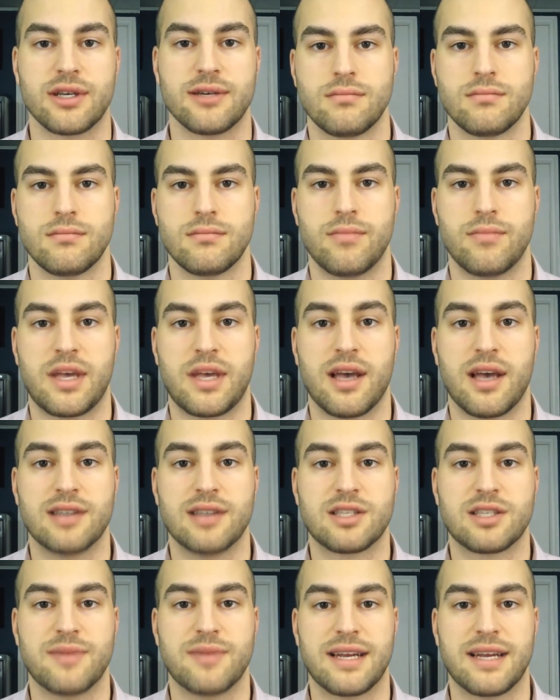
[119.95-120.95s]
Because
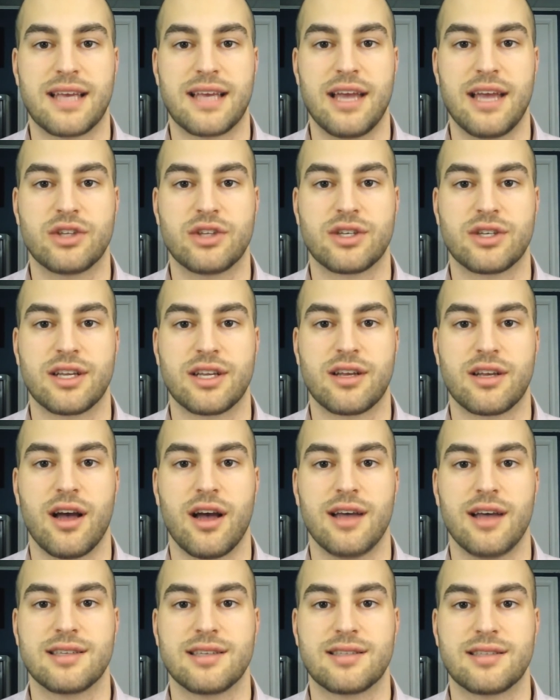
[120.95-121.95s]
this medication can
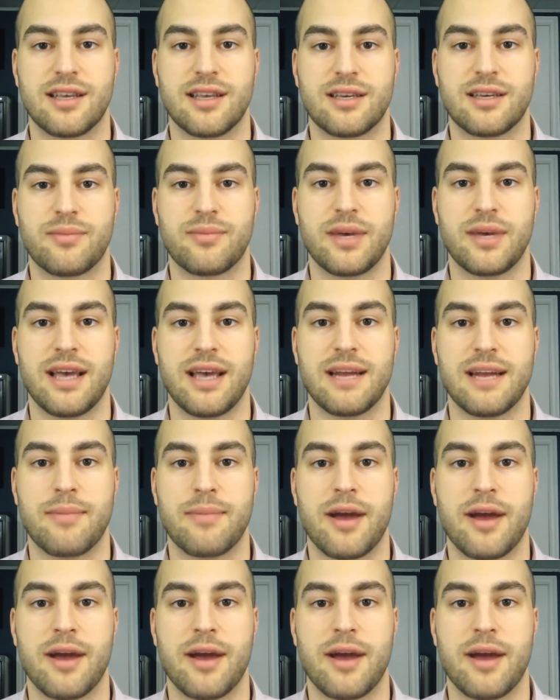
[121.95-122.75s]
cause syncope and impaired